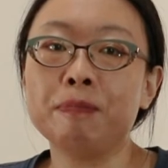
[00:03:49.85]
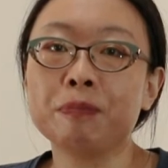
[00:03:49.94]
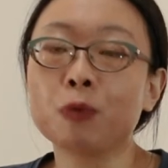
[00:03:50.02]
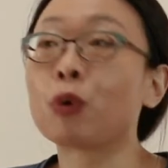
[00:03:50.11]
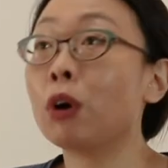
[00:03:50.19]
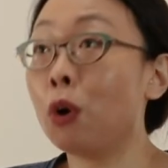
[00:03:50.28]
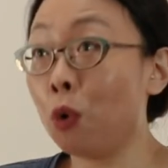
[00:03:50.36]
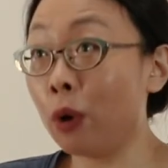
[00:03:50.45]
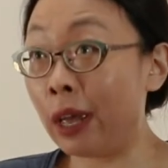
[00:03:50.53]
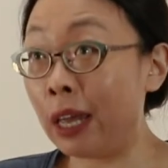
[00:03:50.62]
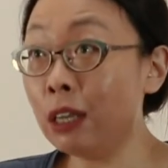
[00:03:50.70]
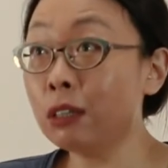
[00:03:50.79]
We're all
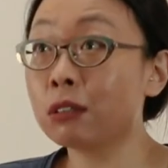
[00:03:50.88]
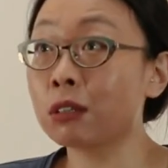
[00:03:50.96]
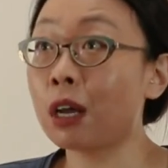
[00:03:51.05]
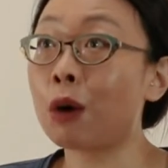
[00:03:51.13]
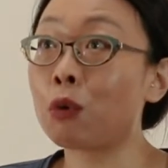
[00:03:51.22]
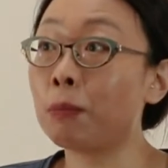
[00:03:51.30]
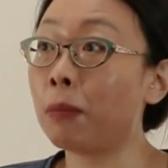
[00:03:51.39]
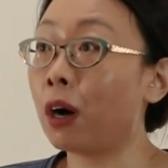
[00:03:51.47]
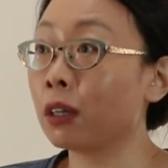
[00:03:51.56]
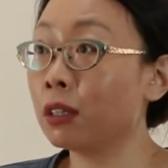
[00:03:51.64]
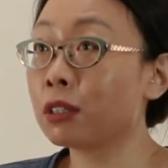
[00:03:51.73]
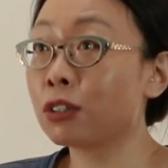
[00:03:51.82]
age, our
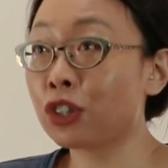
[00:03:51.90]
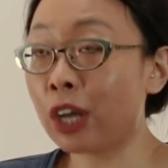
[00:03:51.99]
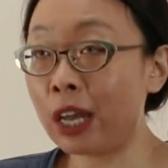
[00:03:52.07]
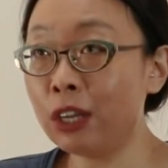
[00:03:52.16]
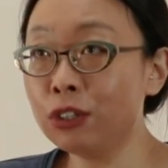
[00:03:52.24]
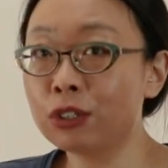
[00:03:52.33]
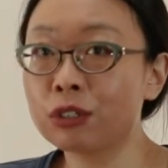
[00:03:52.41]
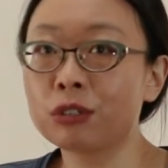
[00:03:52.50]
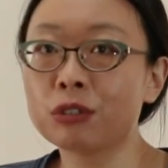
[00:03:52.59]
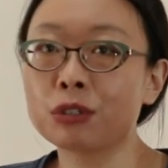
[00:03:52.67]
bodies change,